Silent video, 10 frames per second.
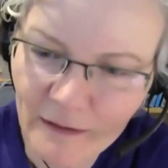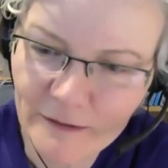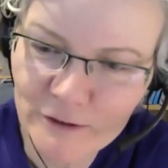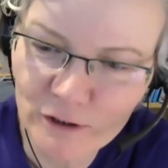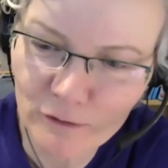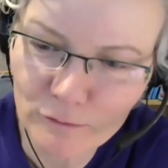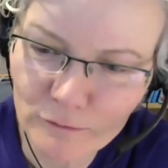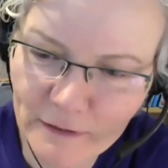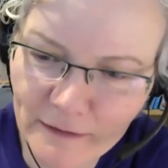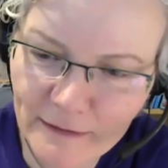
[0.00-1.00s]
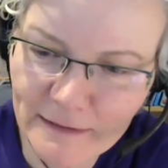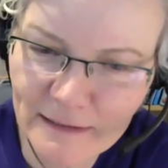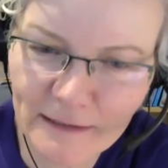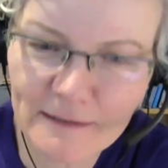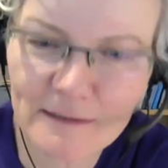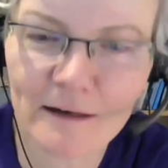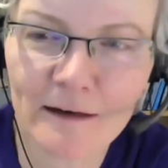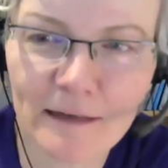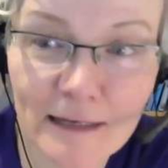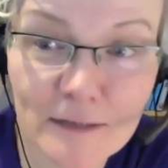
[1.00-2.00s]
show that I did
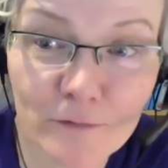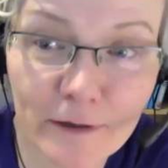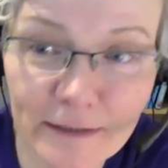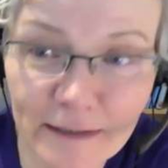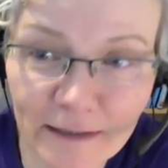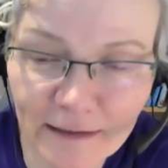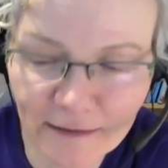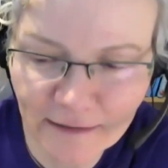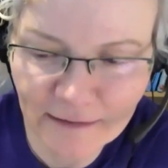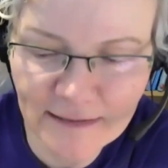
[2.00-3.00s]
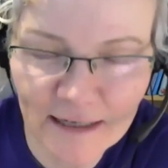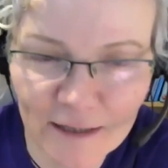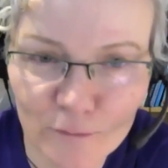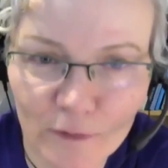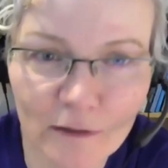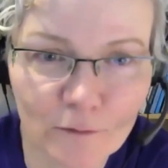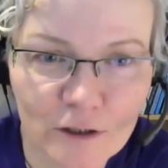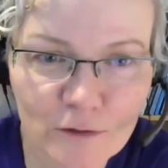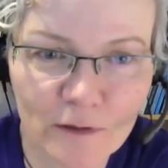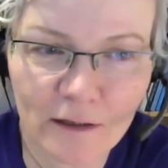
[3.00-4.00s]
last Friday in Sandwell,
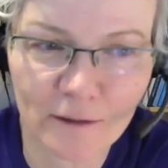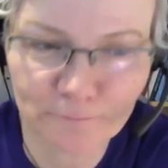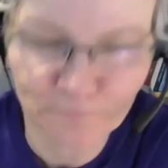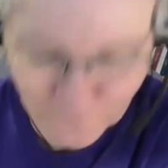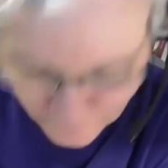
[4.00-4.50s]
which I'm